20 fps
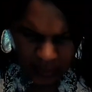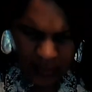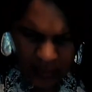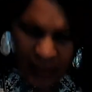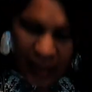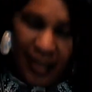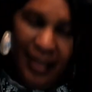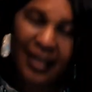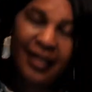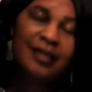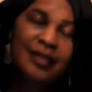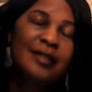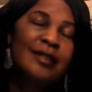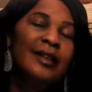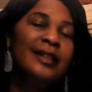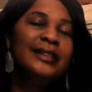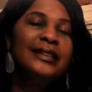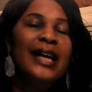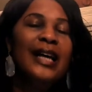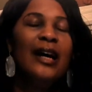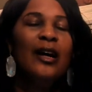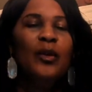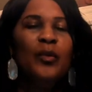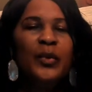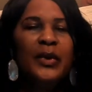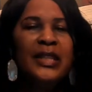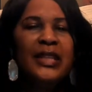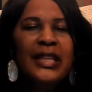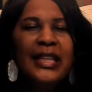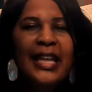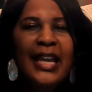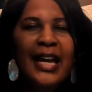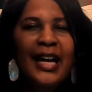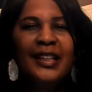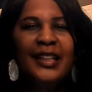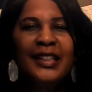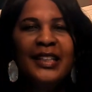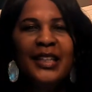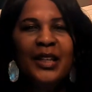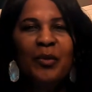it starts out with
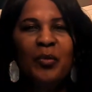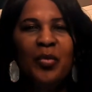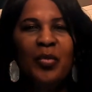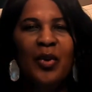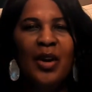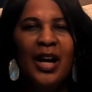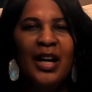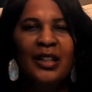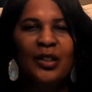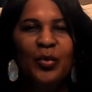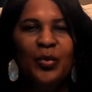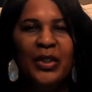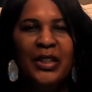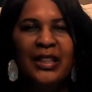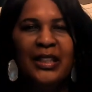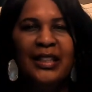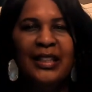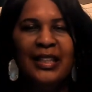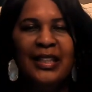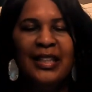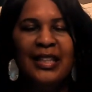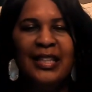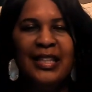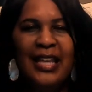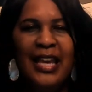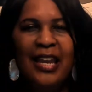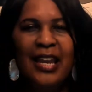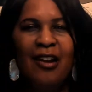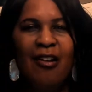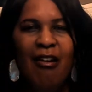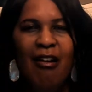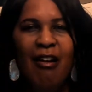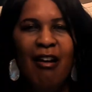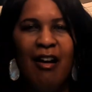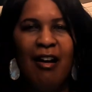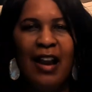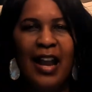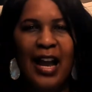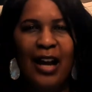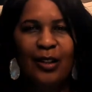Kelly and Braunwyn. They
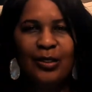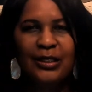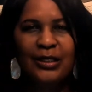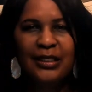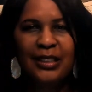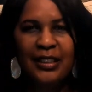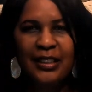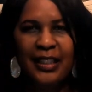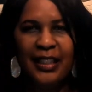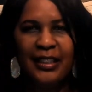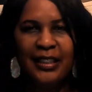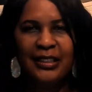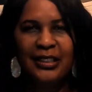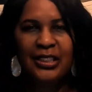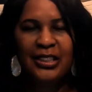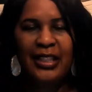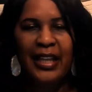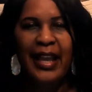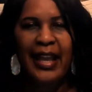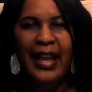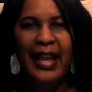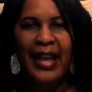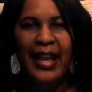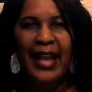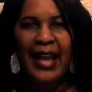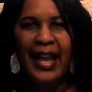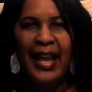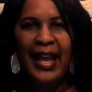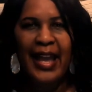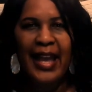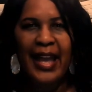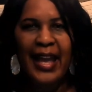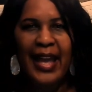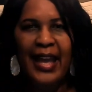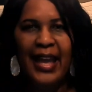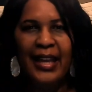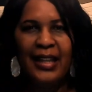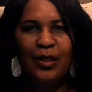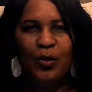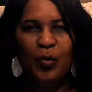are out to lunch.
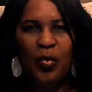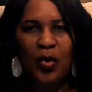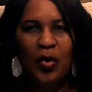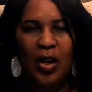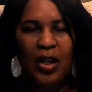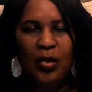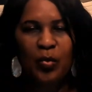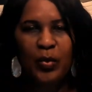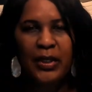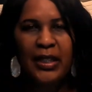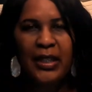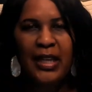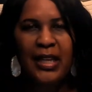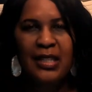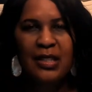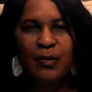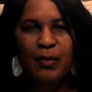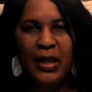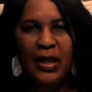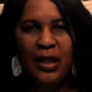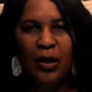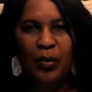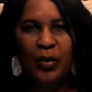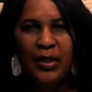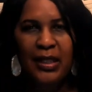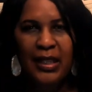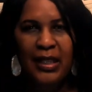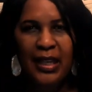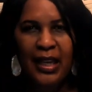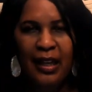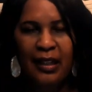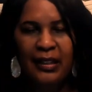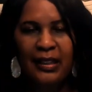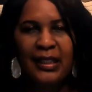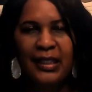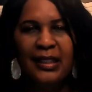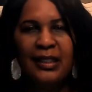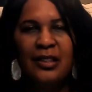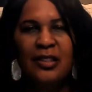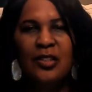And Braunwyn has met up with
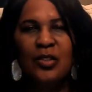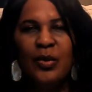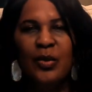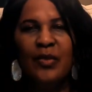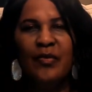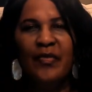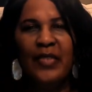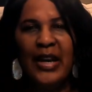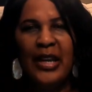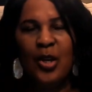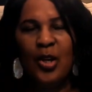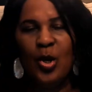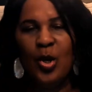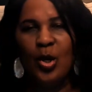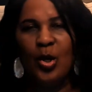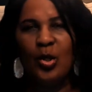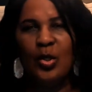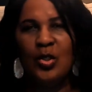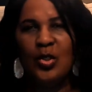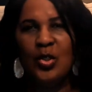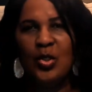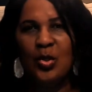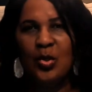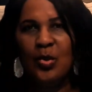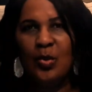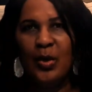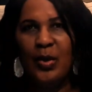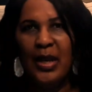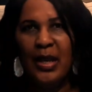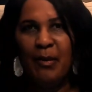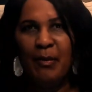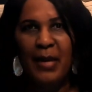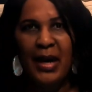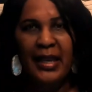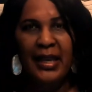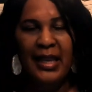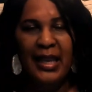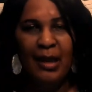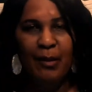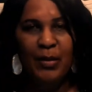Kelly to invite her to a
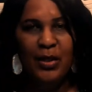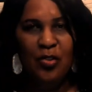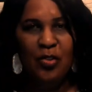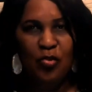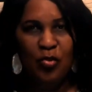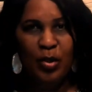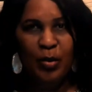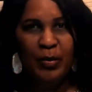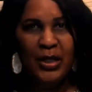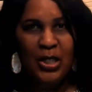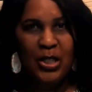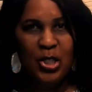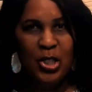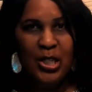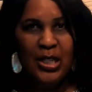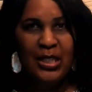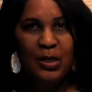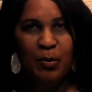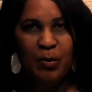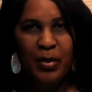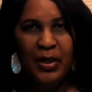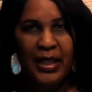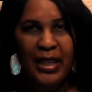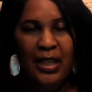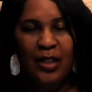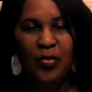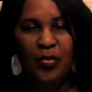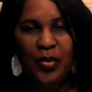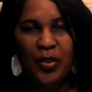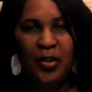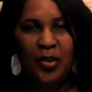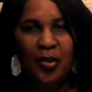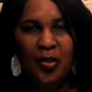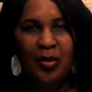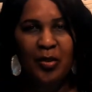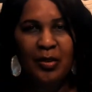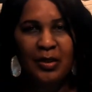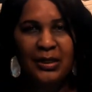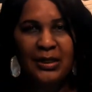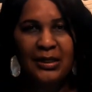Miami trip that she has planned for the
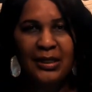girls.